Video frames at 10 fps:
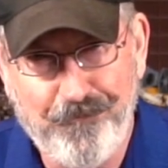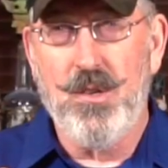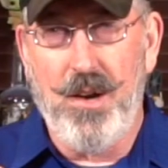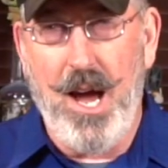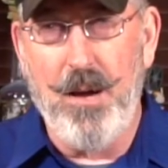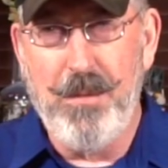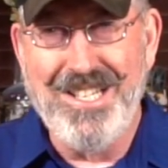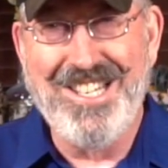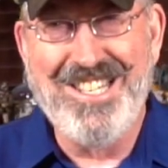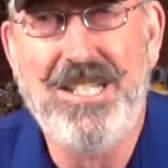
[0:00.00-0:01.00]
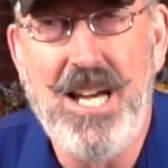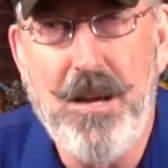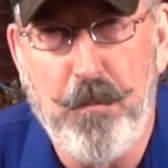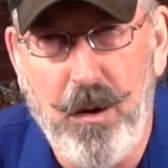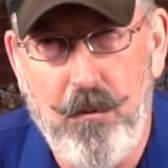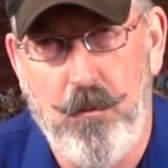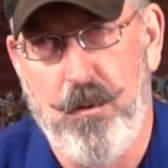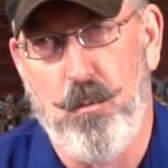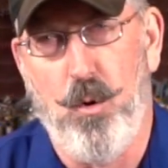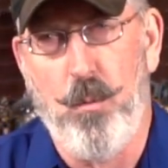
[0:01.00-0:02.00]
So now I'm in deep
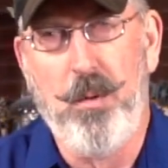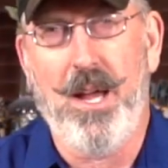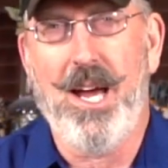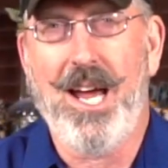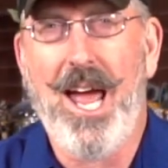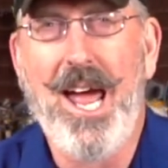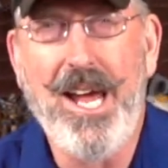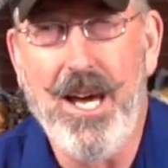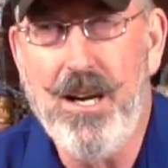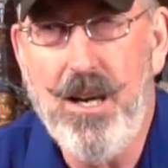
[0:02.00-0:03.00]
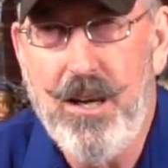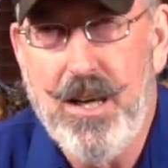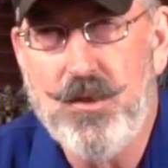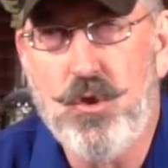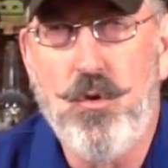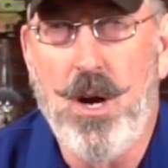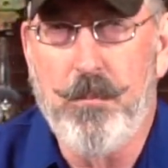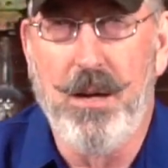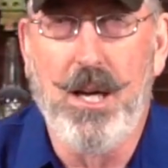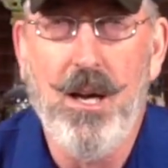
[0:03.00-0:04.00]
with role-playing, and it
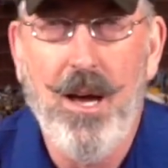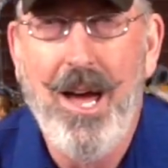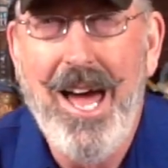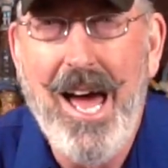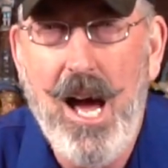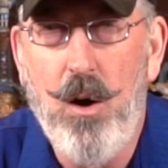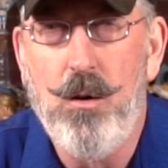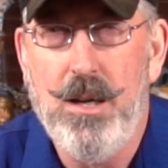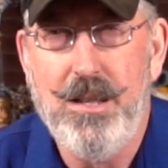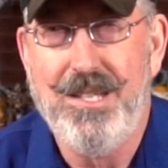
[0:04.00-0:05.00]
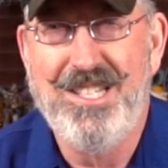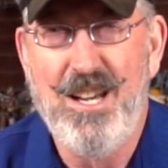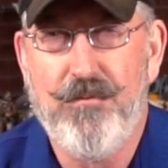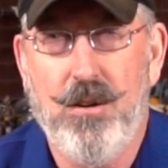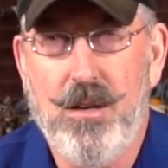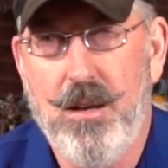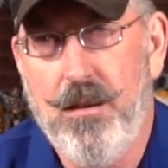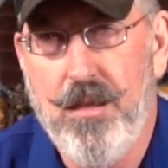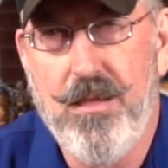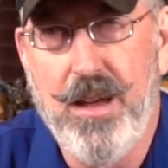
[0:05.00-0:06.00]
struck me how different
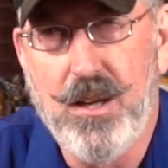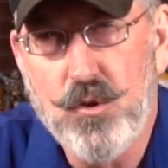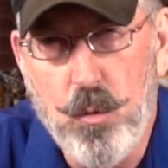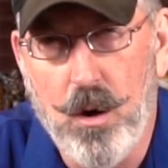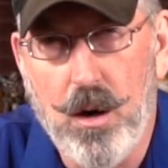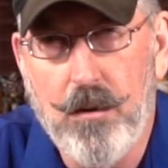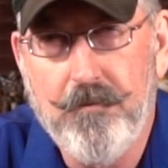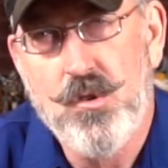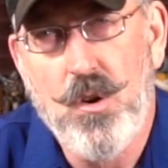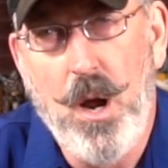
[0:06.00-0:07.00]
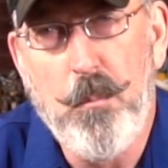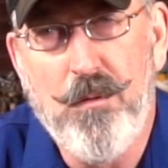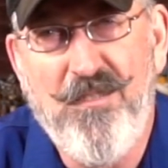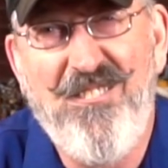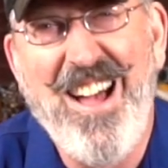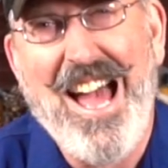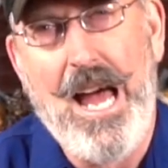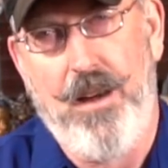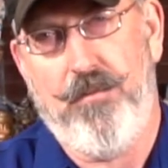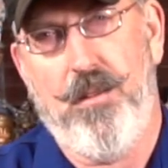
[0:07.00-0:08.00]
things were. So number
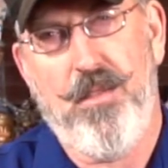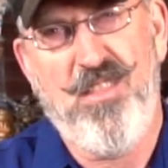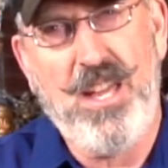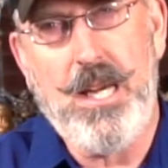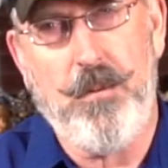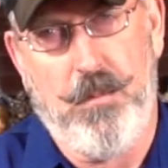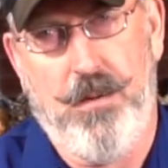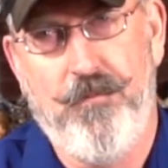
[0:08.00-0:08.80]
5, theme.